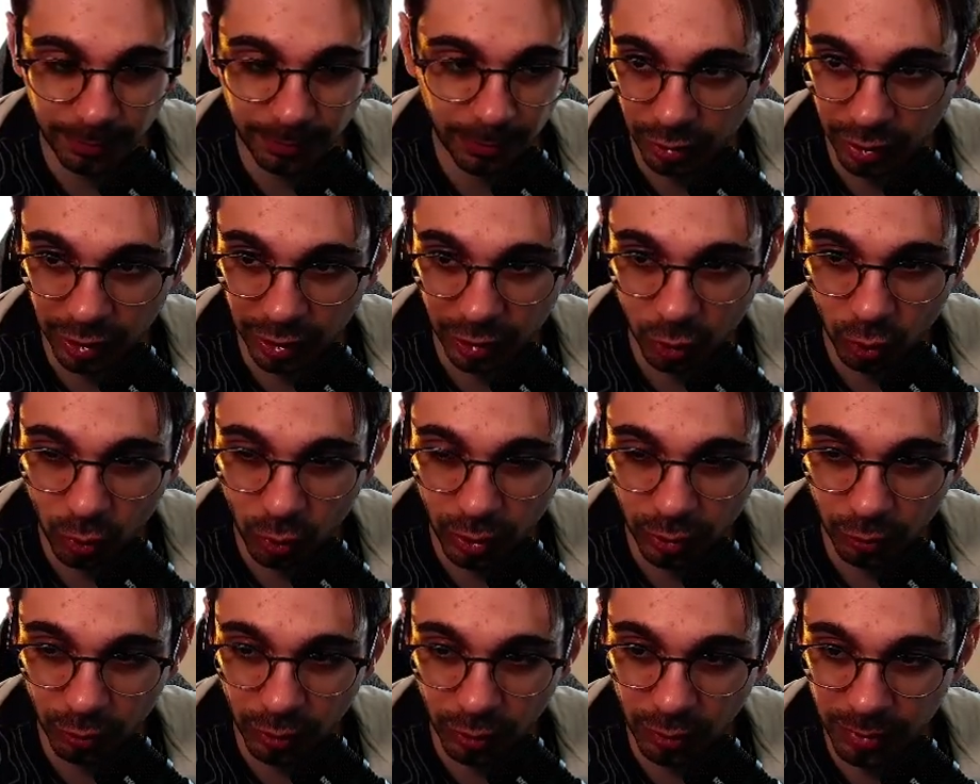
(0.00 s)
The next
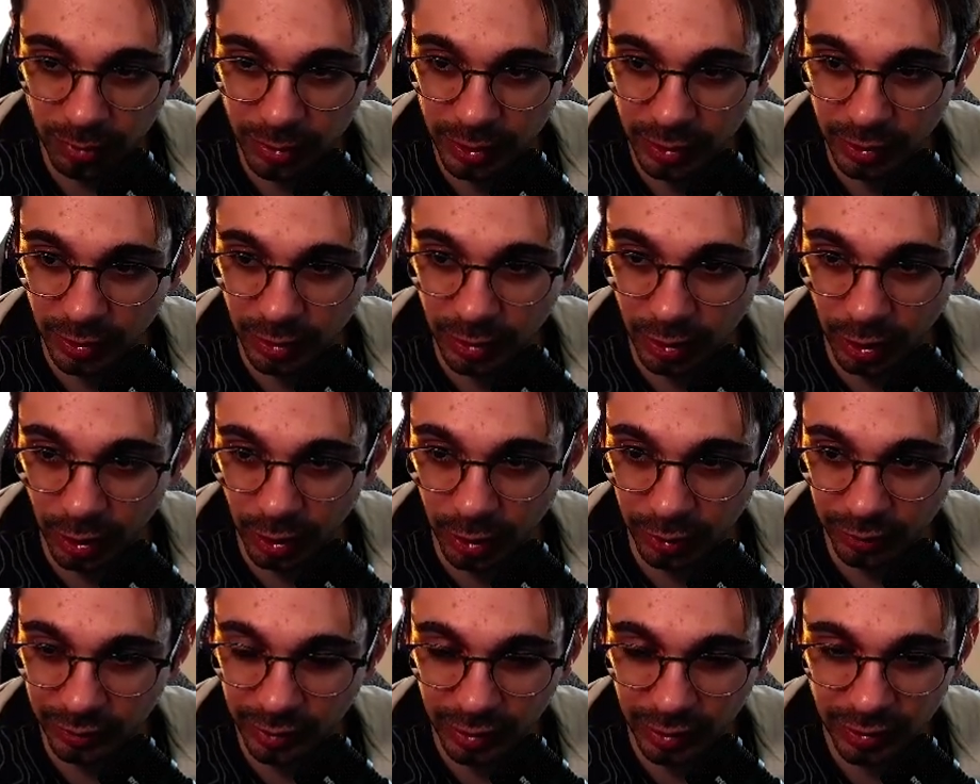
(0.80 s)
one will be
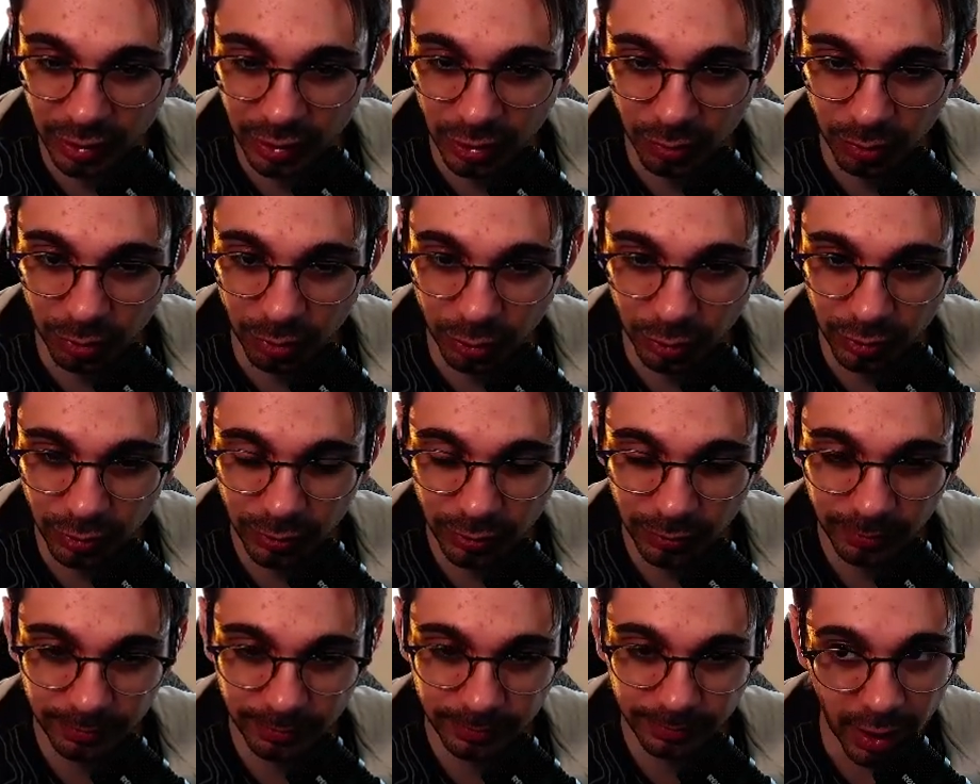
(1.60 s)
a text
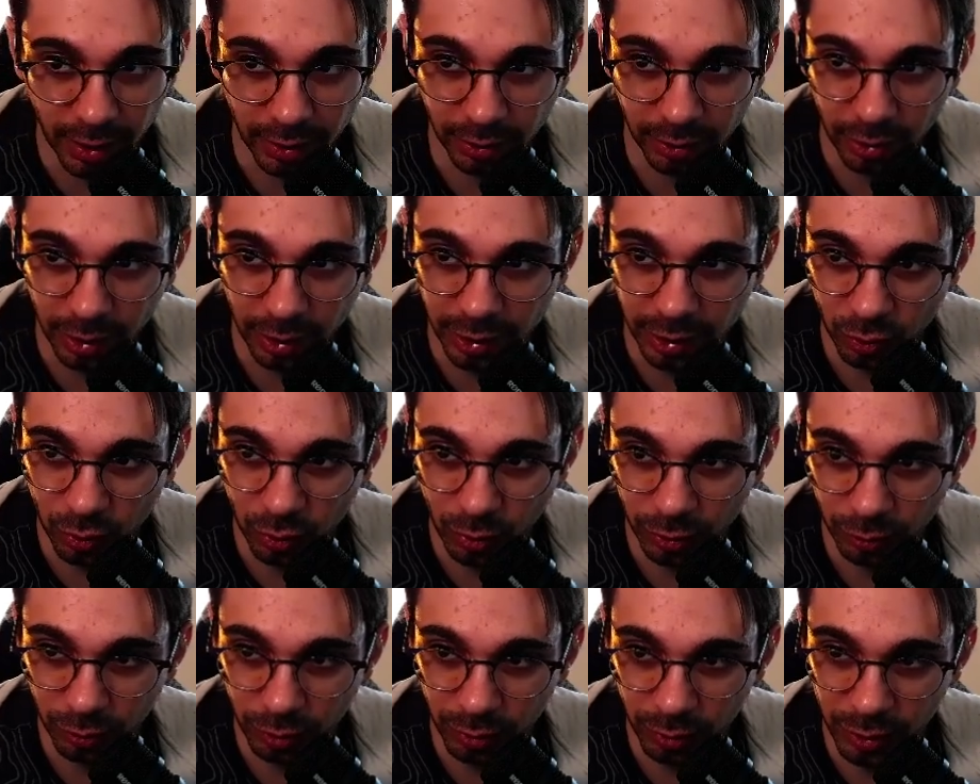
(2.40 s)
input, and the last
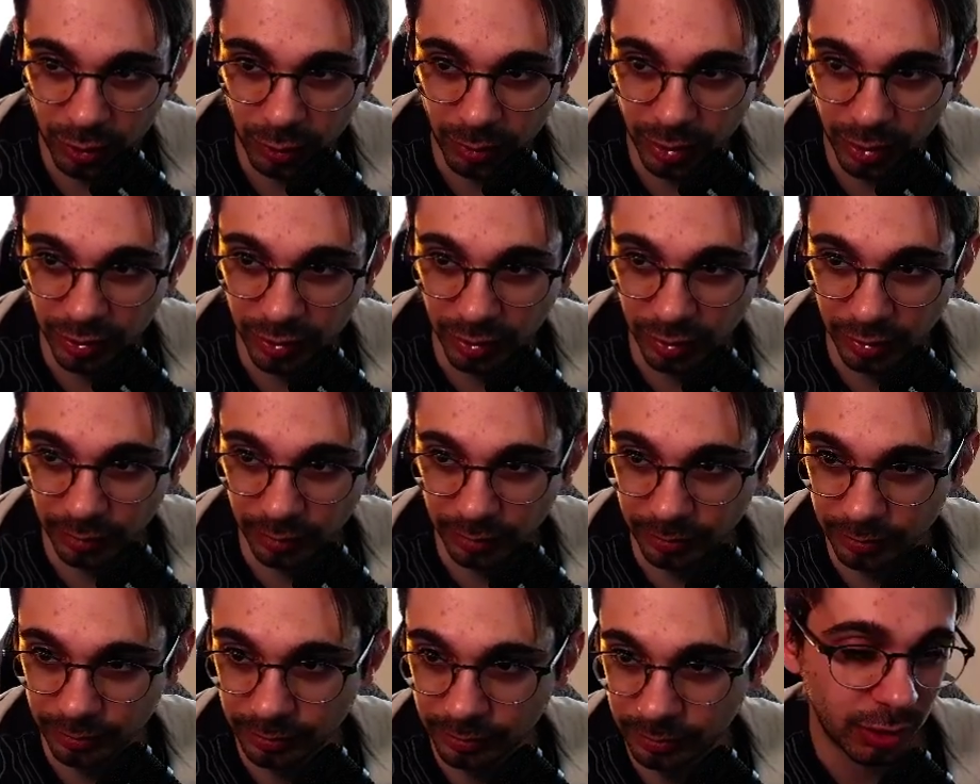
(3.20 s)
one will be a
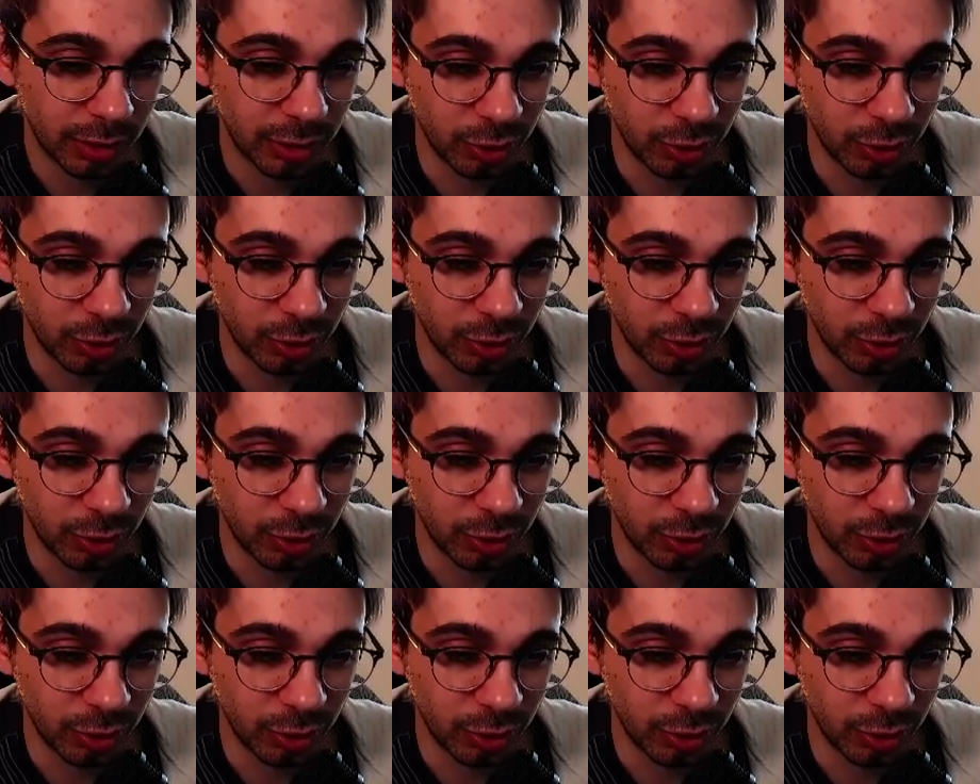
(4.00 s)
button.